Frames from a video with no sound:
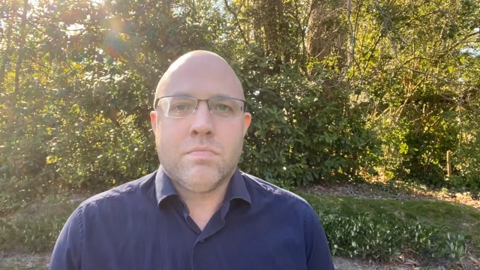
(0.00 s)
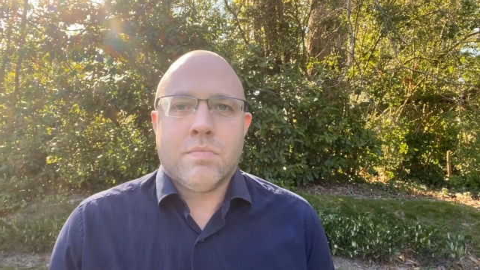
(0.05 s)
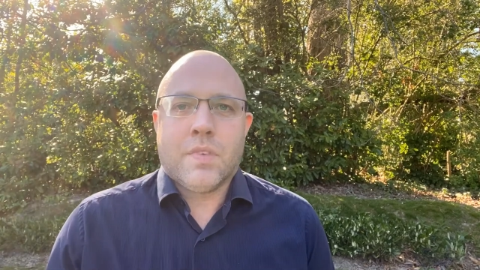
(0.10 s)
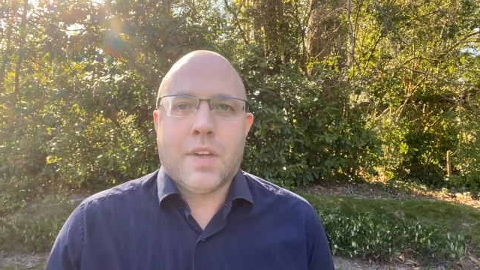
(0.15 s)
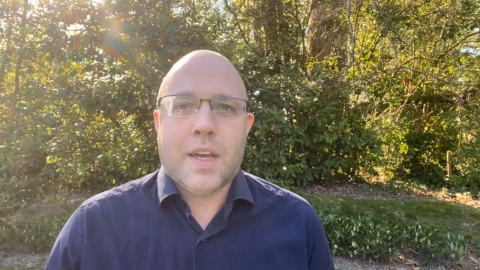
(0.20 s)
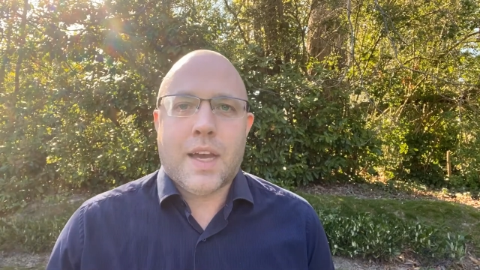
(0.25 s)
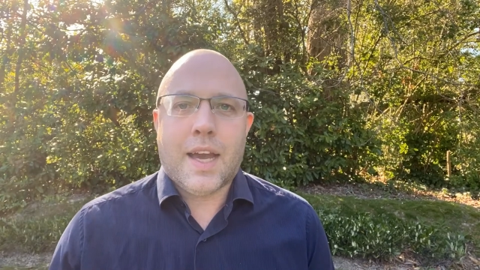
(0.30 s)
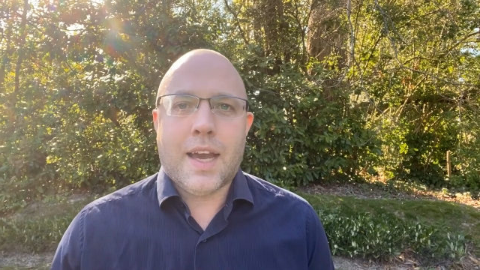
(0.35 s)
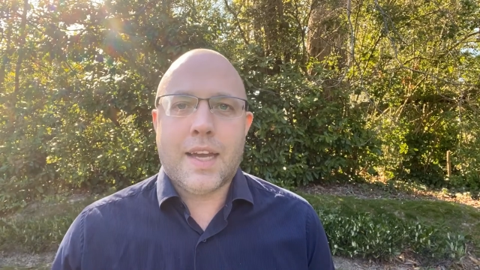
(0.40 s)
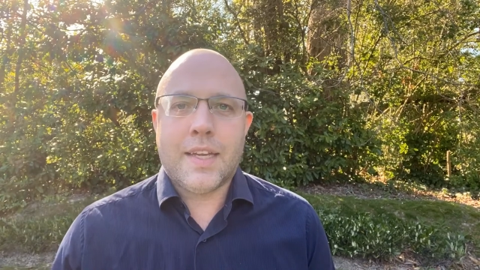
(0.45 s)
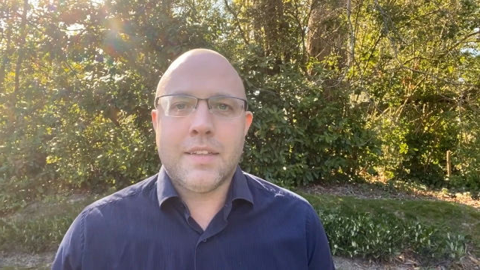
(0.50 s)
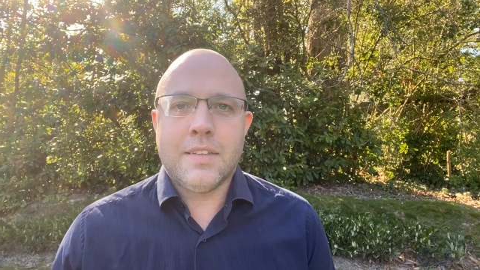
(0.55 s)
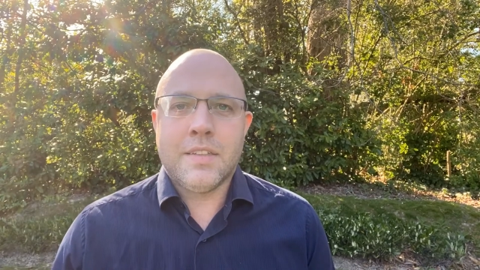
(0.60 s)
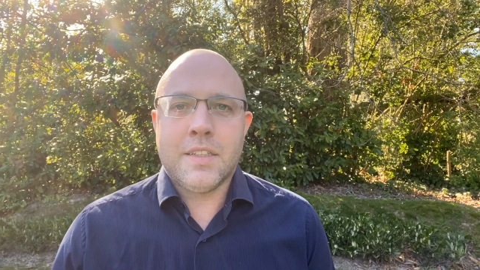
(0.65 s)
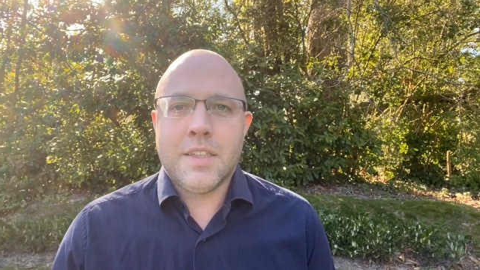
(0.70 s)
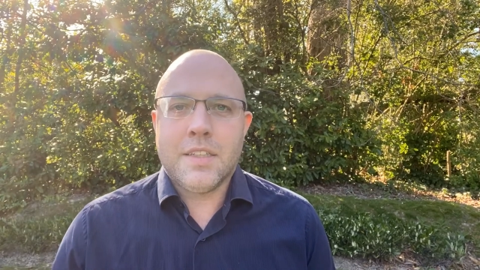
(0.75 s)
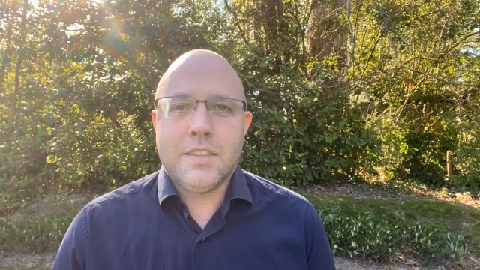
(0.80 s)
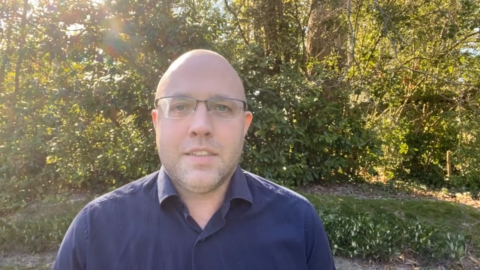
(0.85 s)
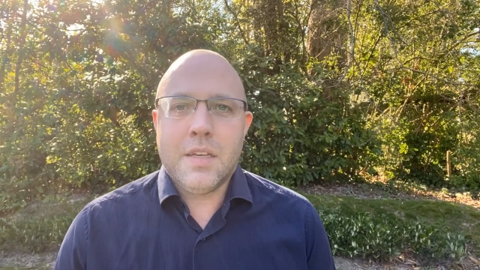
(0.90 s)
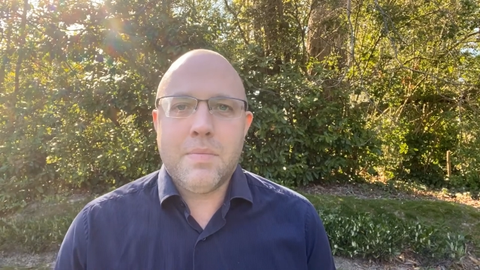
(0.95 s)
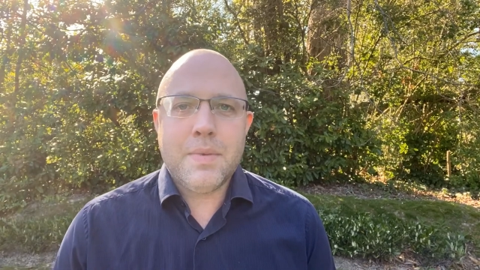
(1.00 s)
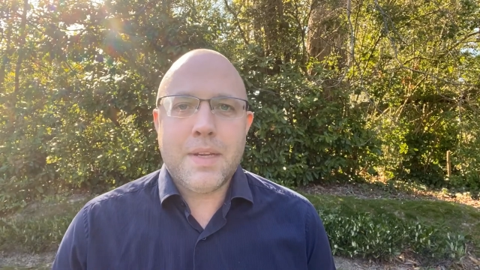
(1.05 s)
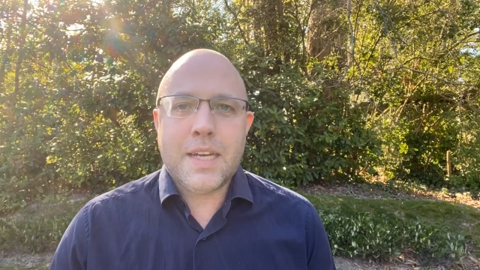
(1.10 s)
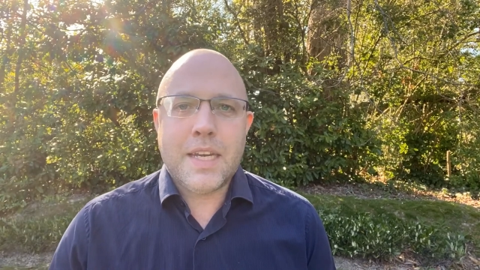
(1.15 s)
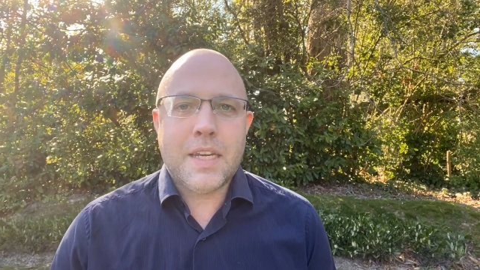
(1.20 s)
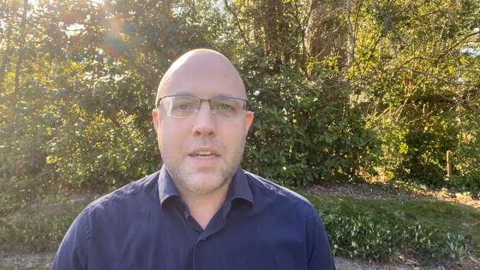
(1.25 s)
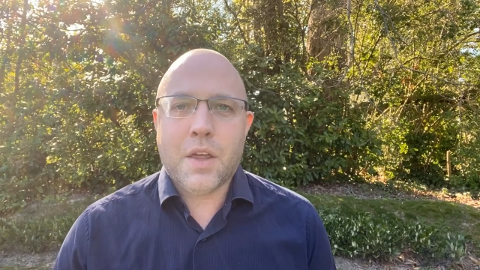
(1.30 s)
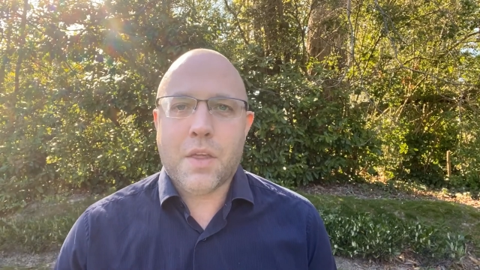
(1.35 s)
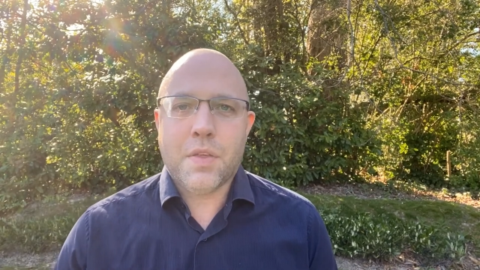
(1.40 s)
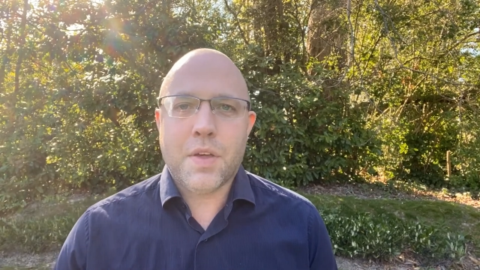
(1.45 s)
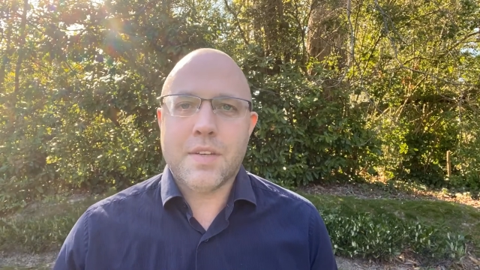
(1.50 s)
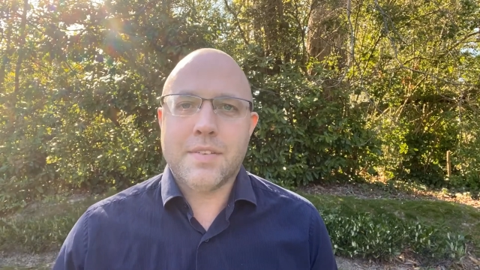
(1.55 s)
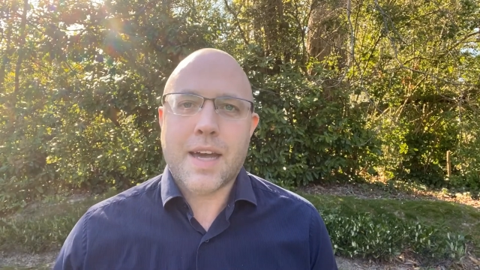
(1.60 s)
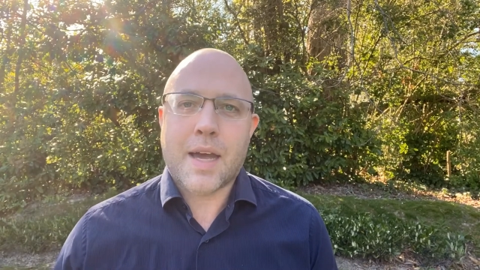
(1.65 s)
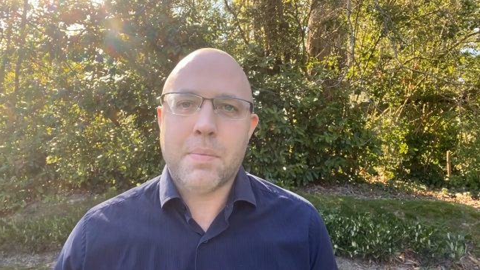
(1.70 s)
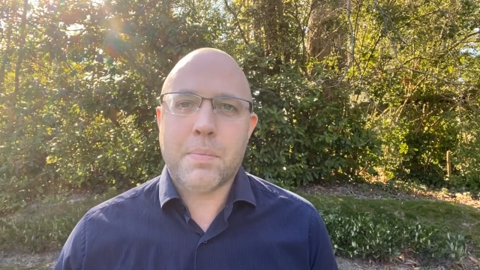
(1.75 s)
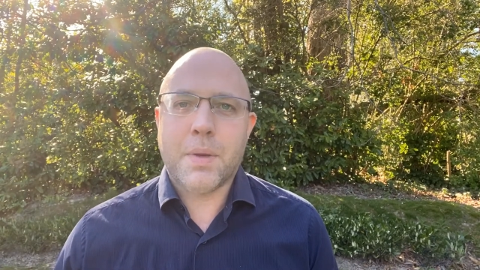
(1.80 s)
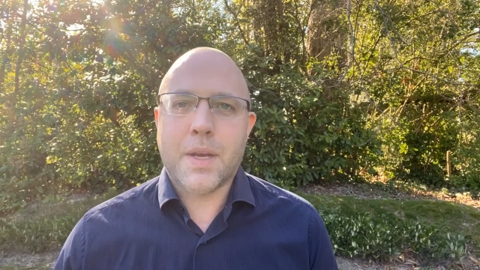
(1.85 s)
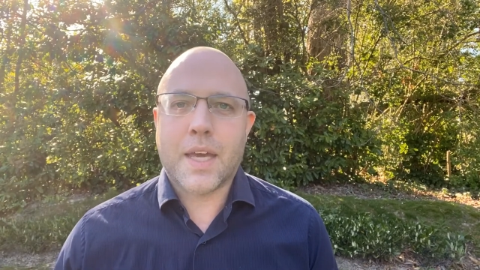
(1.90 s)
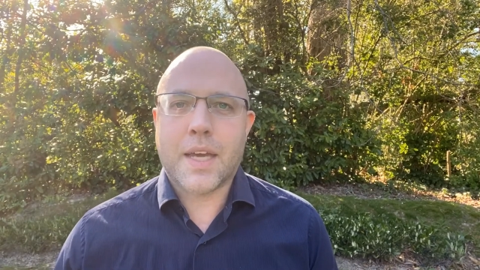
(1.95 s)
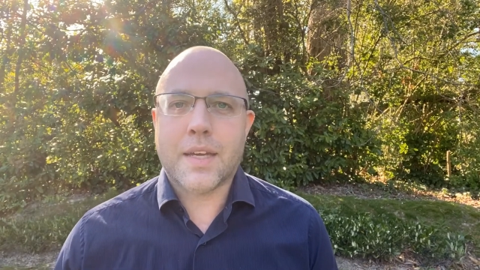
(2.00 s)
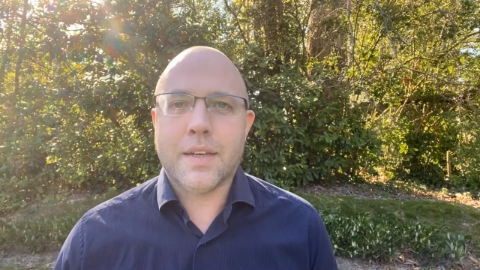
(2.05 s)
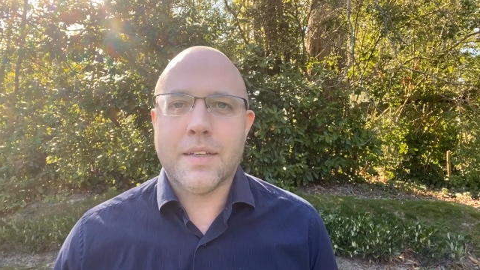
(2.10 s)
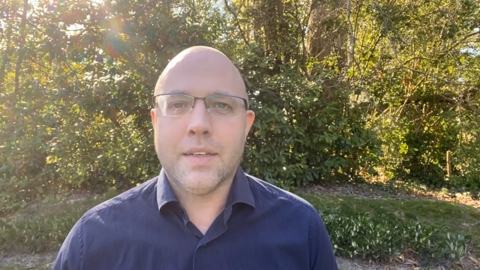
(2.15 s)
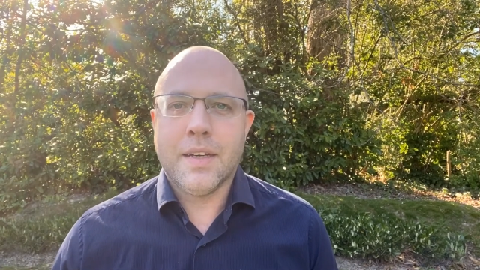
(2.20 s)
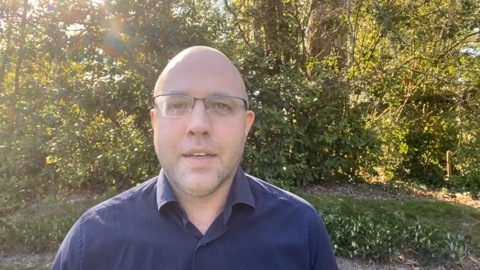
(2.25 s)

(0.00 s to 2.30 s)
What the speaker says: and seemingly nothing's happening,